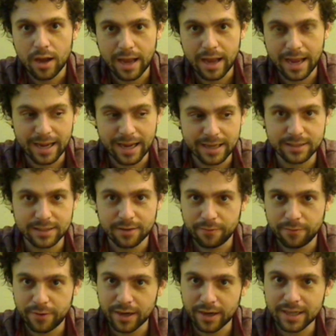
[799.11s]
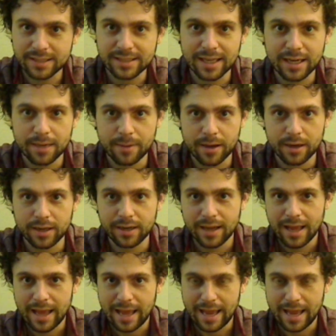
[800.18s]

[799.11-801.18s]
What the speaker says: And very excited about it,